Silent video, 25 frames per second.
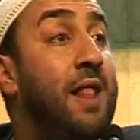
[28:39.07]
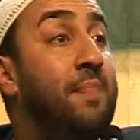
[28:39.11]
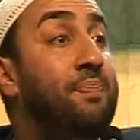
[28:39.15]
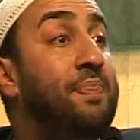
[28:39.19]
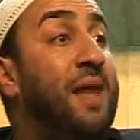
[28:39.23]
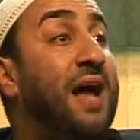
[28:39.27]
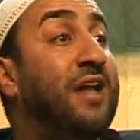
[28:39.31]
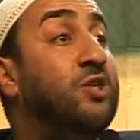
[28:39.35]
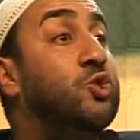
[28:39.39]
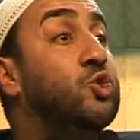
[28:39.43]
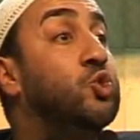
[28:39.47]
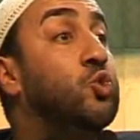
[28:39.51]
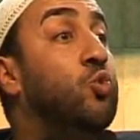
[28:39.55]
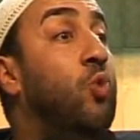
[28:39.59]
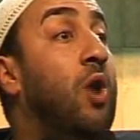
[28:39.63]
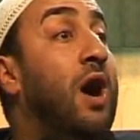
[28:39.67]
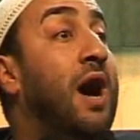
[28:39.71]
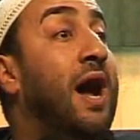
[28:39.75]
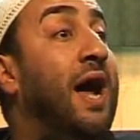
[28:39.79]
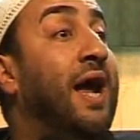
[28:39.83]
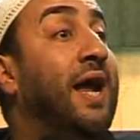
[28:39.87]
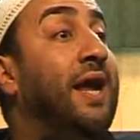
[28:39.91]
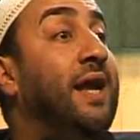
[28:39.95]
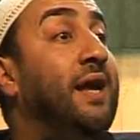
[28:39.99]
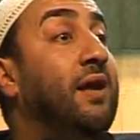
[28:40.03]
That's
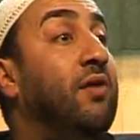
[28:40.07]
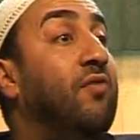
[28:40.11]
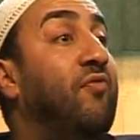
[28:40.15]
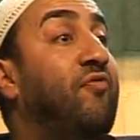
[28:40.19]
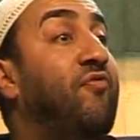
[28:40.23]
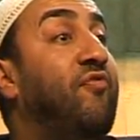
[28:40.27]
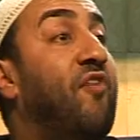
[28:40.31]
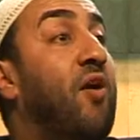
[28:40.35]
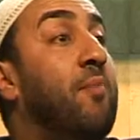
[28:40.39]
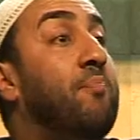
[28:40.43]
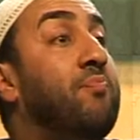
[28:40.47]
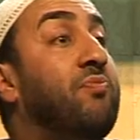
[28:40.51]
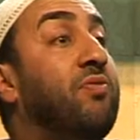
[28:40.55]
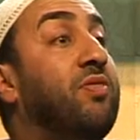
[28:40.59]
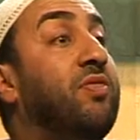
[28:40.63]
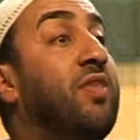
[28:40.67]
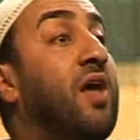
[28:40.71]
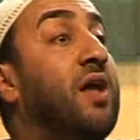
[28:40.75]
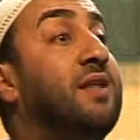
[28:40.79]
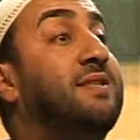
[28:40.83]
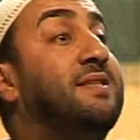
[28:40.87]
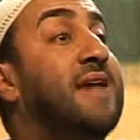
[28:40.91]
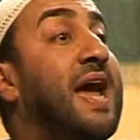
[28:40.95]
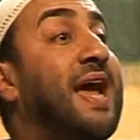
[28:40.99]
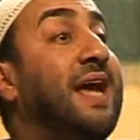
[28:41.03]
why from
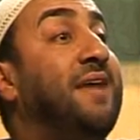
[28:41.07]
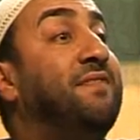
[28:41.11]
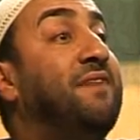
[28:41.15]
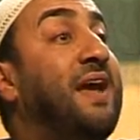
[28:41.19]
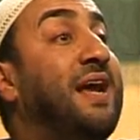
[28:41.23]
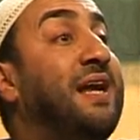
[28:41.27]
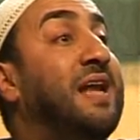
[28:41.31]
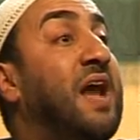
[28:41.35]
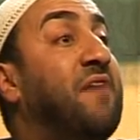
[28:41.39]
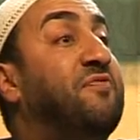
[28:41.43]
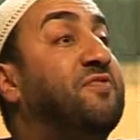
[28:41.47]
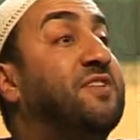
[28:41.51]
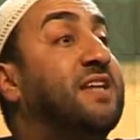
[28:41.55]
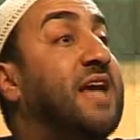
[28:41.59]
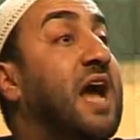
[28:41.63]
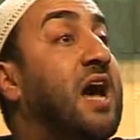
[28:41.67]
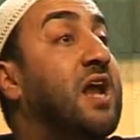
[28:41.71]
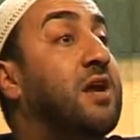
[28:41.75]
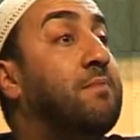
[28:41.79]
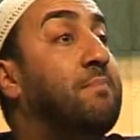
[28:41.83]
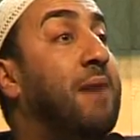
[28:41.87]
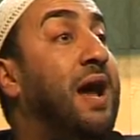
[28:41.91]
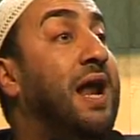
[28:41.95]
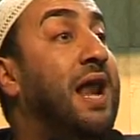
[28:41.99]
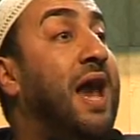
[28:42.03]
the day they left
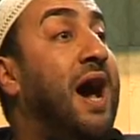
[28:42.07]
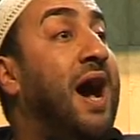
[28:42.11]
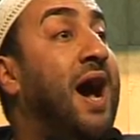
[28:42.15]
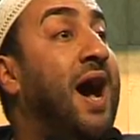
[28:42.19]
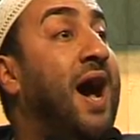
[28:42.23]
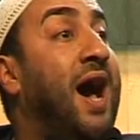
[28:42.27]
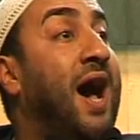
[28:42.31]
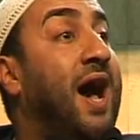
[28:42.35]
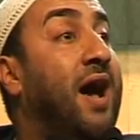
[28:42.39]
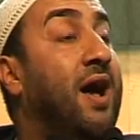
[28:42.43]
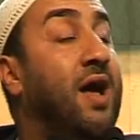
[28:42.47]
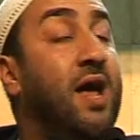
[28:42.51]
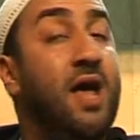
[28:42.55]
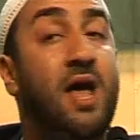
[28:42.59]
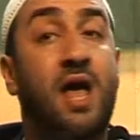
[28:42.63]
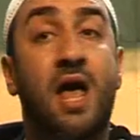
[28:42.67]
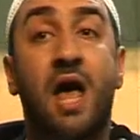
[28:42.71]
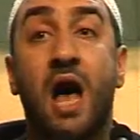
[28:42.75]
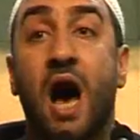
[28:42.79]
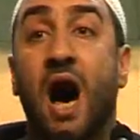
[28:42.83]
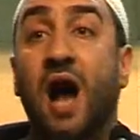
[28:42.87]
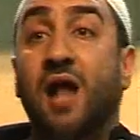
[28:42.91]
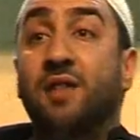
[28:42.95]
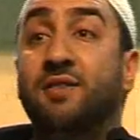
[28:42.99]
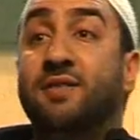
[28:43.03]
Karbala
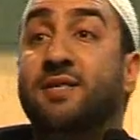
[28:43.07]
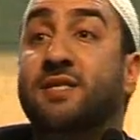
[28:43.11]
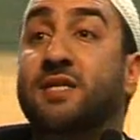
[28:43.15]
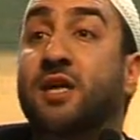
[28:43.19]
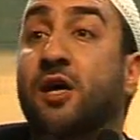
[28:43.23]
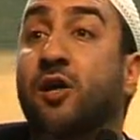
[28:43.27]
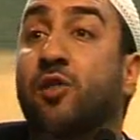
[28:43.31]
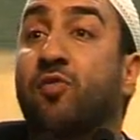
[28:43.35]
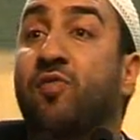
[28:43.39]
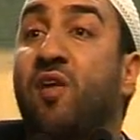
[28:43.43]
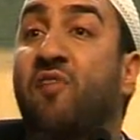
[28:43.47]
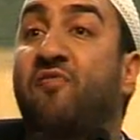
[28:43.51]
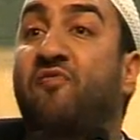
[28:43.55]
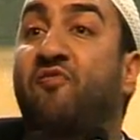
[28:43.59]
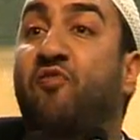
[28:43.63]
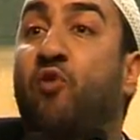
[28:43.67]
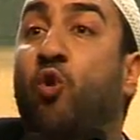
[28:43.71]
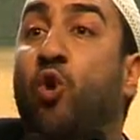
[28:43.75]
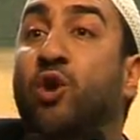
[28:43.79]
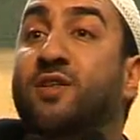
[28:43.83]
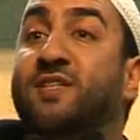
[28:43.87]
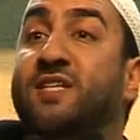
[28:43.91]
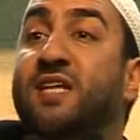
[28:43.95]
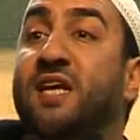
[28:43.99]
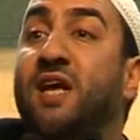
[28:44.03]
until the
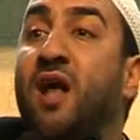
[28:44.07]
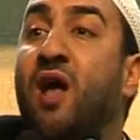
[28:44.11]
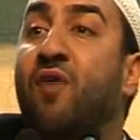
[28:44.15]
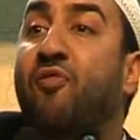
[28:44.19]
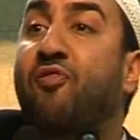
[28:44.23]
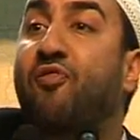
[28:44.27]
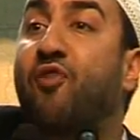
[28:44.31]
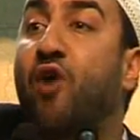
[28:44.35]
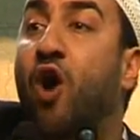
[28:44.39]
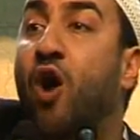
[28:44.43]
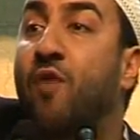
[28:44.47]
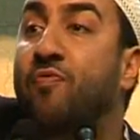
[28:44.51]
40th,